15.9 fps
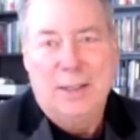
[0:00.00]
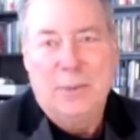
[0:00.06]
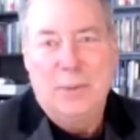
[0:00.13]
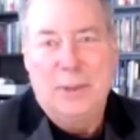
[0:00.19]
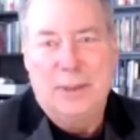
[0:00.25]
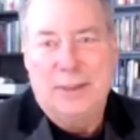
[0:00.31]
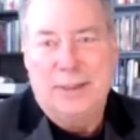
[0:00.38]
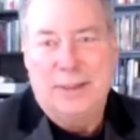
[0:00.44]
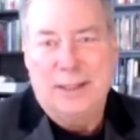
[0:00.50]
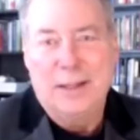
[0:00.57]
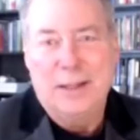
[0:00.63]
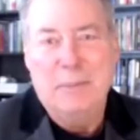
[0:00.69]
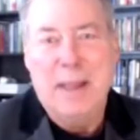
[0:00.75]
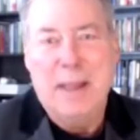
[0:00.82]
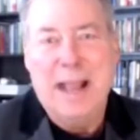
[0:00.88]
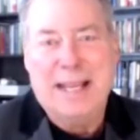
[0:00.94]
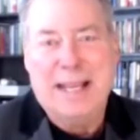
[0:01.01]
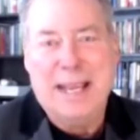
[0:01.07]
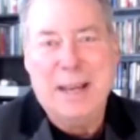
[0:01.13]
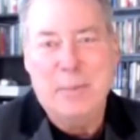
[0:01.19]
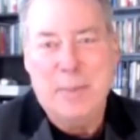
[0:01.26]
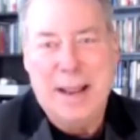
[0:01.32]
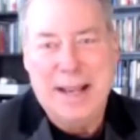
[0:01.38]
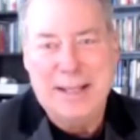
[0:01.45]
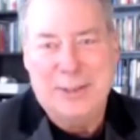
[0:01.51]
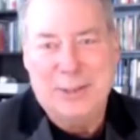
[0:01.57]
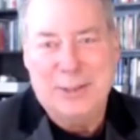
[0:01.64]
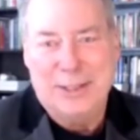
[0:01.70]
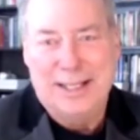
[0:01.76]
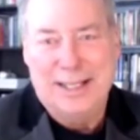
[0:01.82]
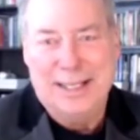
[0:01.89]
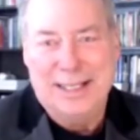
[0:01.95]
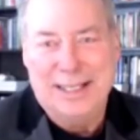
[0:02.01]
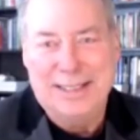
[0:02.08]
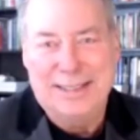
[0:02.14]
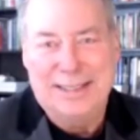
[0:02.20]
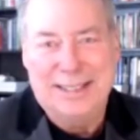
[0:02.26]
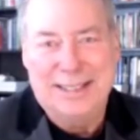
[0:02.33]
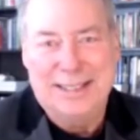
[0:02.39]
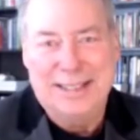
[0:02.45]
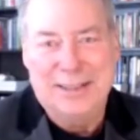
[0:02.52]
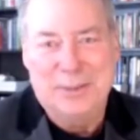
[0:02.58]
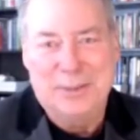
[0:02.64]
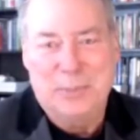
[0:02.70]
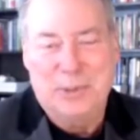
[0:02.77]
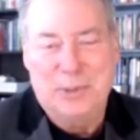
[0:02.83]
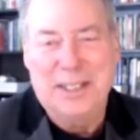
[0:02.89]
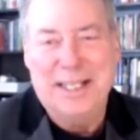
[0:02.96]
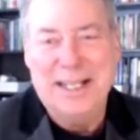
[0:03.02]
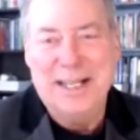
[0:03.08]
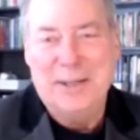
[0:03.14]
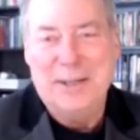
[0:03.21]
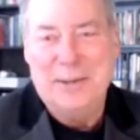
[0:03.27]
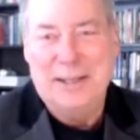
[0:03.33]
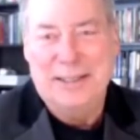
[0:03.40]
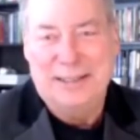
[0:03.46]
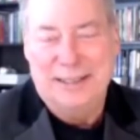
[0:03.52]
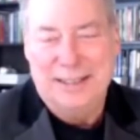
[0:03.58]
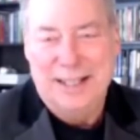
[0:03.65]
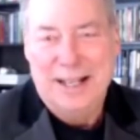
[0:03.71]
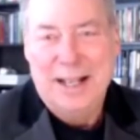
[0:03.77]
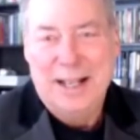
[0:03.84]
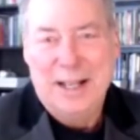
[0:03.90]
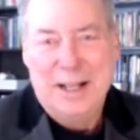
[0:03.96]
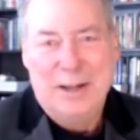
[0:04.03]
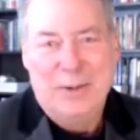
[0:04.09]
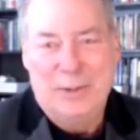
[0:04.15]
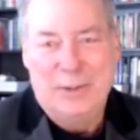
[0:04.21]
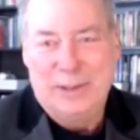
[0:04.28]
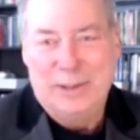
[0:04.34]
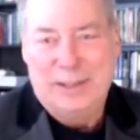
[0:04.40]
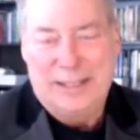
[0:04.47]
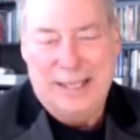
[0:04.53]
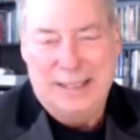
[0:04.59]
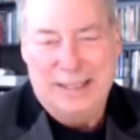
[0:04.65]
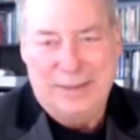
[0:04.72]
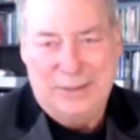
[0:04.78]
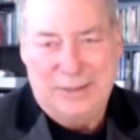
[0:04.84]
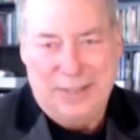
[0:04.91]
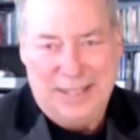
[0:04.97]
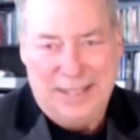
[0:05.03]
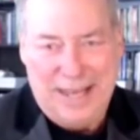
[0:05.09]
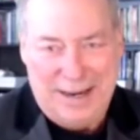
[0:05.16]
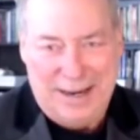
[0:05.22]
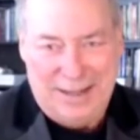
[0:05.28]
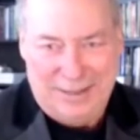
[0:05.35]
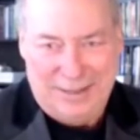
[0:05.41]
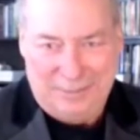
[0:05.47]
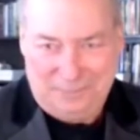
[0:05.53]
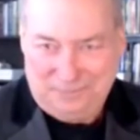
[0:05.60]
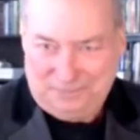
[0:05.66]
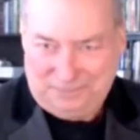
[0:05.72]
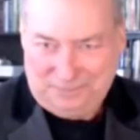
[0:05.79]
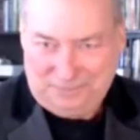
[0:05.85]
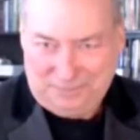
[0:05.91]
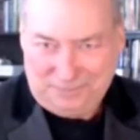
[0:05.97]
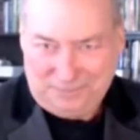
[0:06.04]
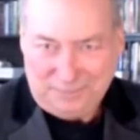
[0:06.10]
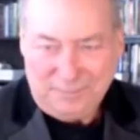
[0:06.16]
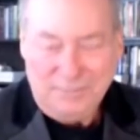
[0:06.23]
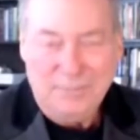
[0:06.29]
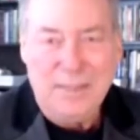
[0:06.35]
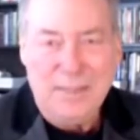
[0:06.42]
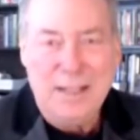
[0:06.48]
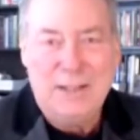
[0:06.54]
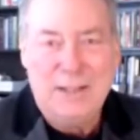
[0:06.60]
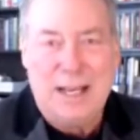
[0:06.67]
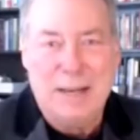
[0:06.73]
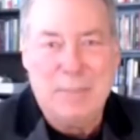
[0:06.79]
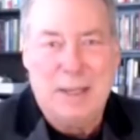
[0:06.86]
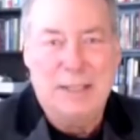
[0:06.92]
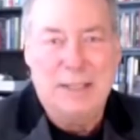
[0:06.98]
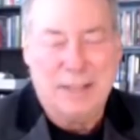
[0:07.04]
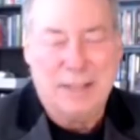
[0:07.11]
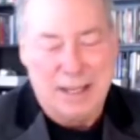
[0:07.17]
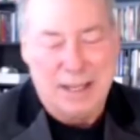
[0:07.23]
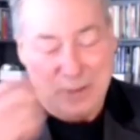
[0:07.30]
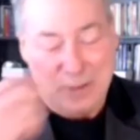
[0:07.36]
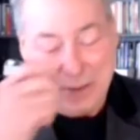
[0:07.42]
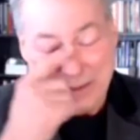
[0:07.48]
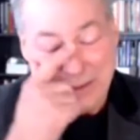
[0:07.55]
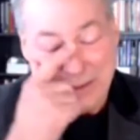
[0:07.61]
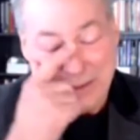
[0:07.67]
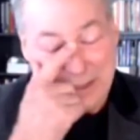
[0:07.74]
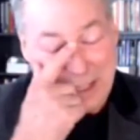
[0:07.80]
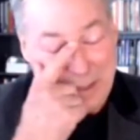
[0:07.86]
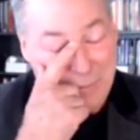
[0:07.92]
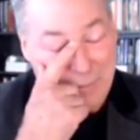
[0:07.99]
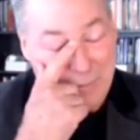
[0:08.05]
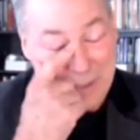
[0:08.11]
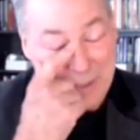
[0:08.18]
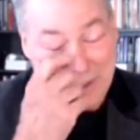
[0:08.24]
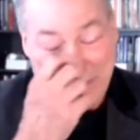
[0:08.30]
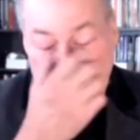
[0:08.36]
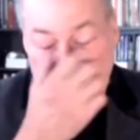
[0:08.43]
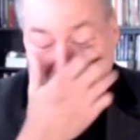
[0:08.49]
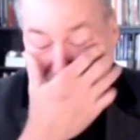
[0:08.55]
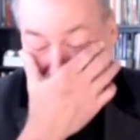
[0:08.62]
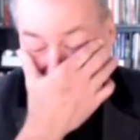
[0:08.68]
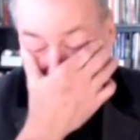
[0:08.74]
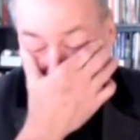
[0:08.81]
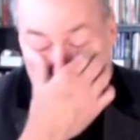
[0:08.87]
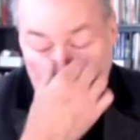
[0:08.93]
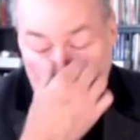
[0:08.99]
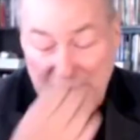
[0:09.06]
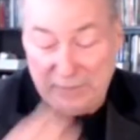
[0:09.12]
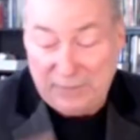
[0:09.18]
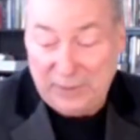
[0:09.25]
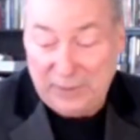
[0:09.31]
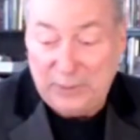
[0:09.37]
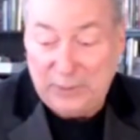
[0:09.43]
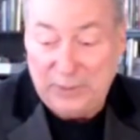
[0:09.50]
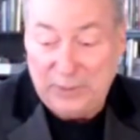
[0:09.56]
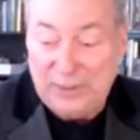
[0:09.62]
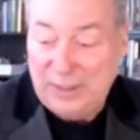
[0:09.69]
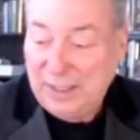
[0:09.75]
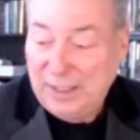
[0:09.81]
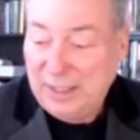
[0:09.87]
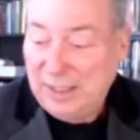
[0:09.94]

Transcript: with the Mackay Mansion. Like I said, that's pretty interesting. When we get to sit down and side by side across the table from each other at some point in the future,